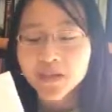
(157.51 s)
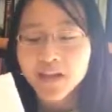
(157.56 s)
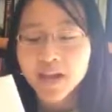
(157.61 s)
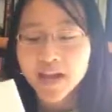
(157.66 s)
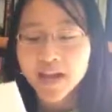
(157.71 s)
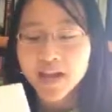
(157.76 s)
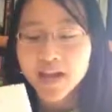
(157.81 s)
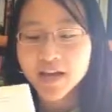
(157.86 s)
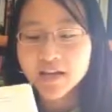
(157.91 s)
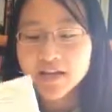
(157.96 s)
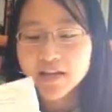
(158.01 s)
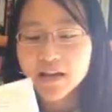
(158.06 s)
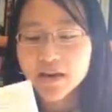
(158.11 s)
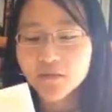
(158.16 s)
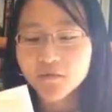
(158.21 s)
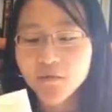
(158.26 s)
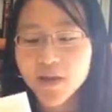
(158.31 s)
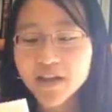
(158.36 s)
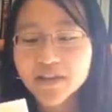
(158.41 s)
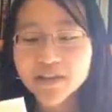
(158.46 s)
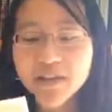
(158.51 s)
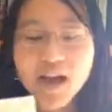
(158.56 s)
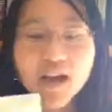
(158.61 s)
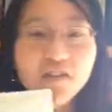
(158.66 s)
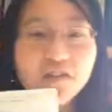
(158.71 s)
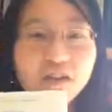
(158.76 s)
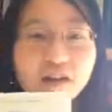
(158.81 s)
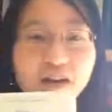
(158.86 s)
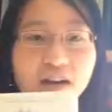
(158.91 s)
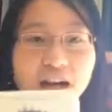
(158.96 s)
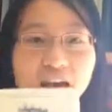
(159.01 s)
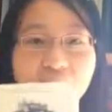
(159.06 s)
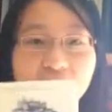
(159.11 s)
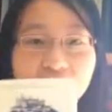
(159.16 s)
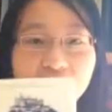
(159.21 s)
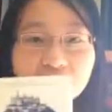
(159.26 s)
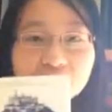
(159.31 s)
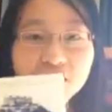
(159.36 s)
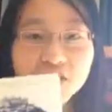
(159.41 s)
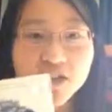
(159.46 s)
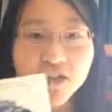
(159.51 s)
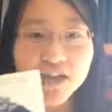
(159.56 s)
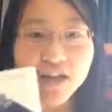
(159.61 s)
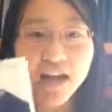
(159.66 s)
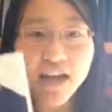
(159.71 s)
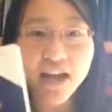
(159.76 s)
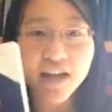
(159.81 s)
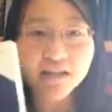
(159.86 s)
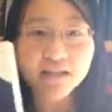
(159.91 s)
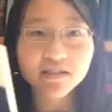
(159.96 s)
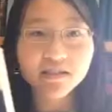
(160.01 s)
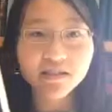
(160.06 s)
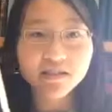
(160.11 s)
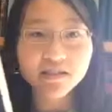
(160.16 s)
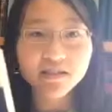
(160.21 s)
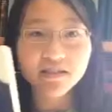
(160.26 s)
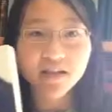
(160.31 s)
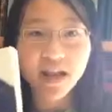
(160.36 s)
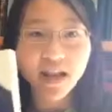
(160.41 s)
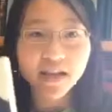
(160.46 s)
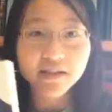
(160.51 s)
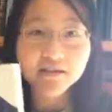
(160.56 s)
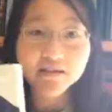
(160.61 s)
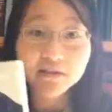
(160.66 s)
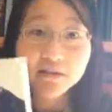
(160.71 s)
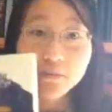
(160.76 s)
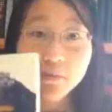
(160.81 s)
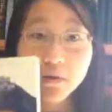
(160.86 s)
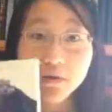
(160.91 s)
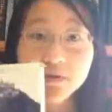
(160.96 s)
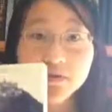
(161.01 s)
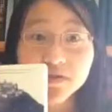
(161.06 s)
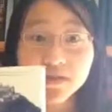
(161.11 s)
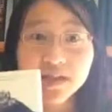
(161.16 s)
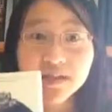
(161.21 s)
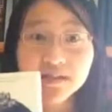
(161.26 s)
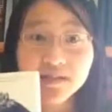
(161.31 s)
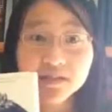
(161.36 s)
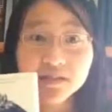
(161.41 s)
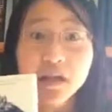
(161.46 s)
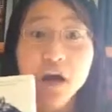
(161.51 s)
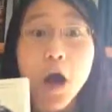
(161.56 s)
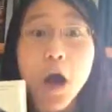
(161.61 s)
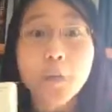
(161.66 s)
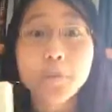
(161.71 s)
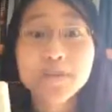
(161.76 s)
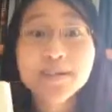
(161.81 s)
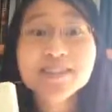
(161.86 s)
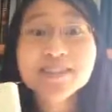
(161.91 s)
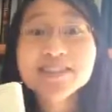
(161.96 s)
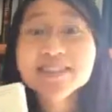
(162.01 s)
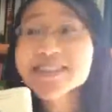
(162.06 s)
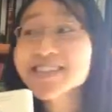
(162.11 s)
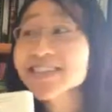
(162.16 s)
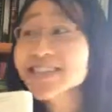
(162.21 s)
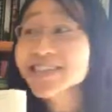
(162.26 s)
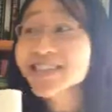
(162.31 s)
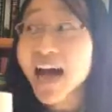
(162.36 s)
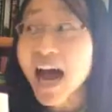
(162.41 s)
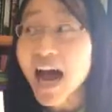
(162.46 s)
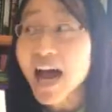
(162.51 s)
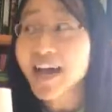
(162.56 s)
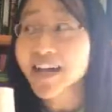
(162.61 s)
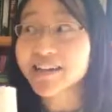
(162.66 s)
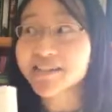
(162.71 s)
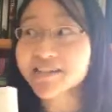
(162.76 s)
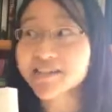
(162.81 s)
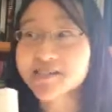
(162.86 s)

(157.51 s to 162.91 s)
And Franz Kafka actually ends The Castle in the middle of the sentence because he dies.